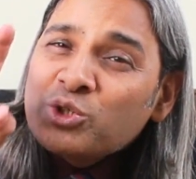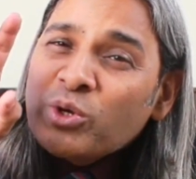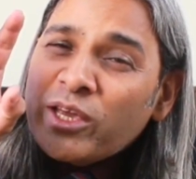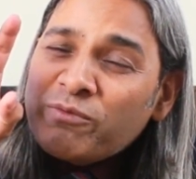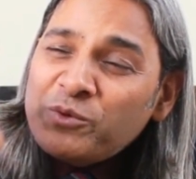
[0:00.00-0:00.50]

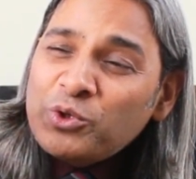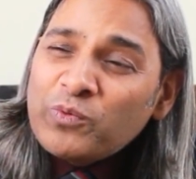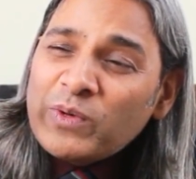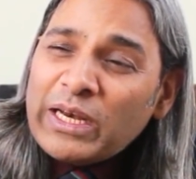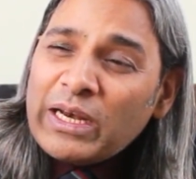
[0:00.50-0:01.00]
so if
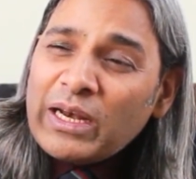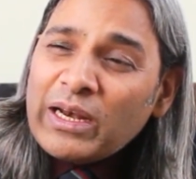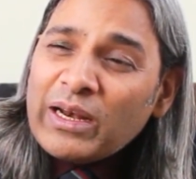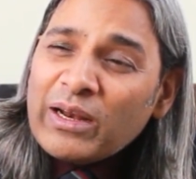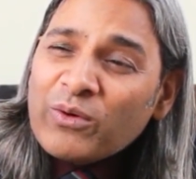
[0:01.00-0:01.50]
you will
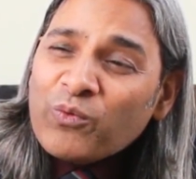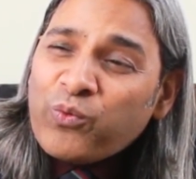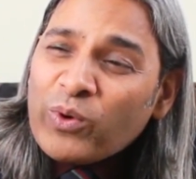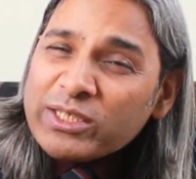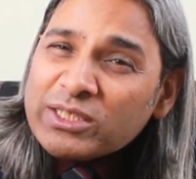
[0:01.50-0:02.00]

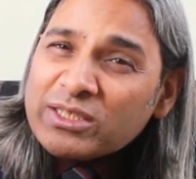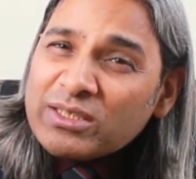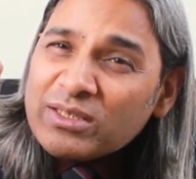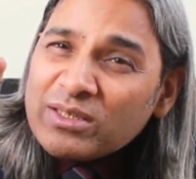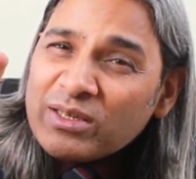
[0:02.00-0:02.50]
first
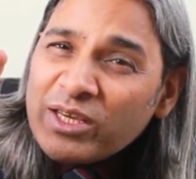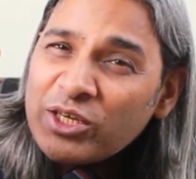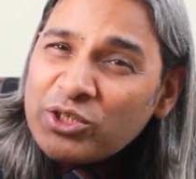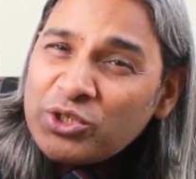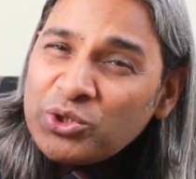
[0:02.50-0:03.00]

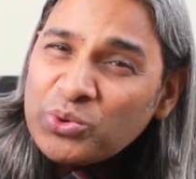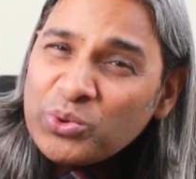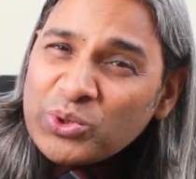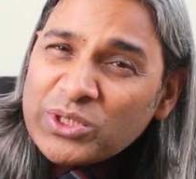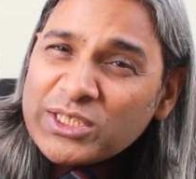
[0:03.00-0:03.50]

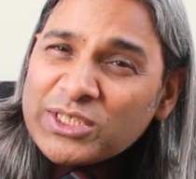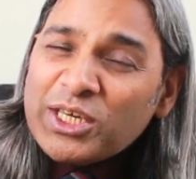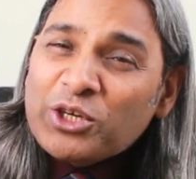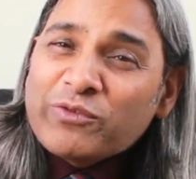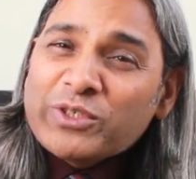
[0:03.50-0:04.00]
induce a
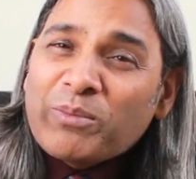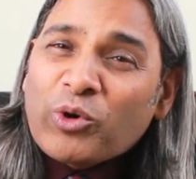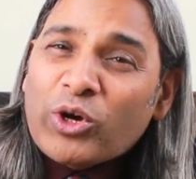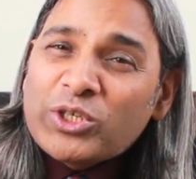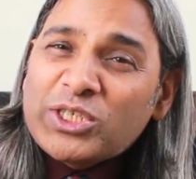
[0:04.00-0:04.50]
state of
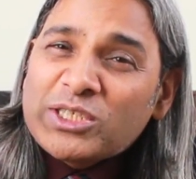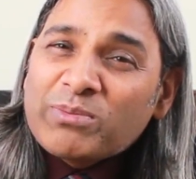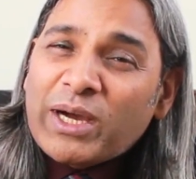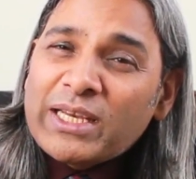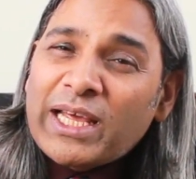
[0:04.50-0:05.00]

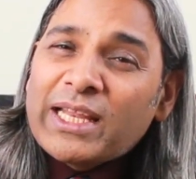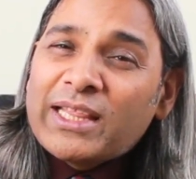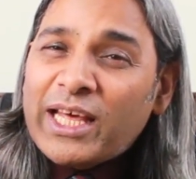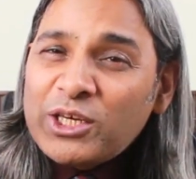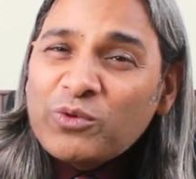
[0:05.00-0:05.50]
subconscious mind
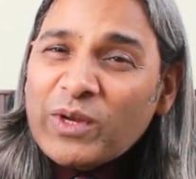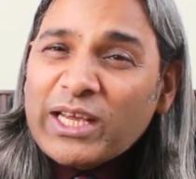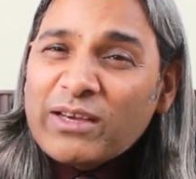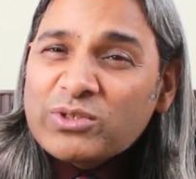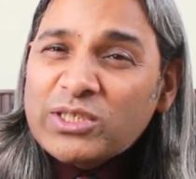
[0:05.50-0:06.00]
and then you
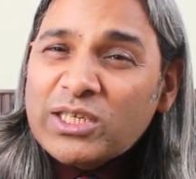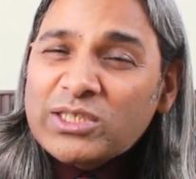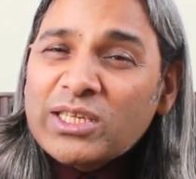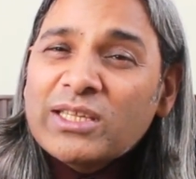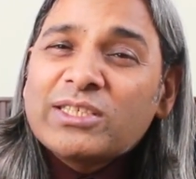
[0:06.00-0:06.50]
will give
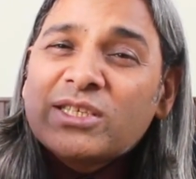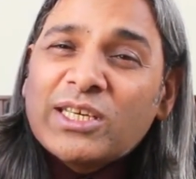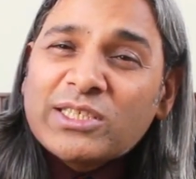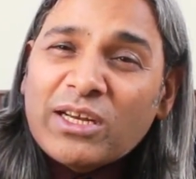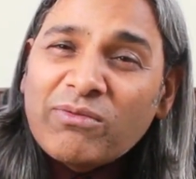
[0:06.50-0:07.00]
suggestion, the
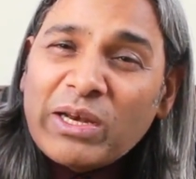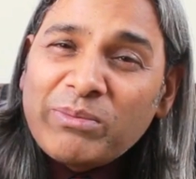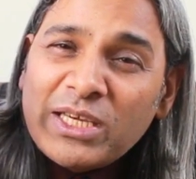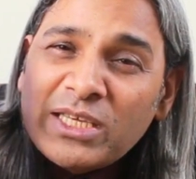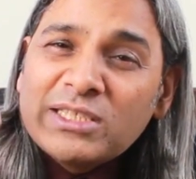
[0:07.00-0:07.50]
suggestion
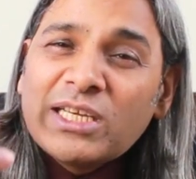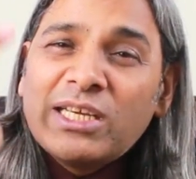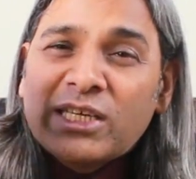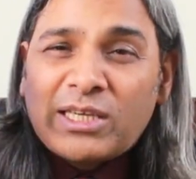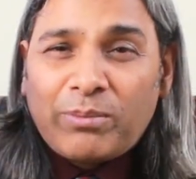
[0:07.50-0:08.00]
will be
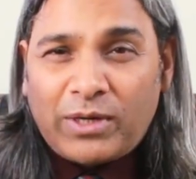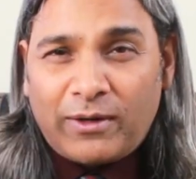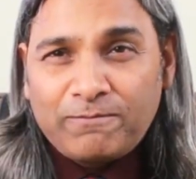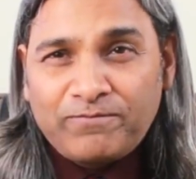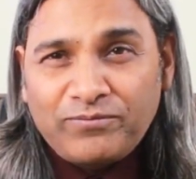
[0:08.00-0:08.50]
easily accepted.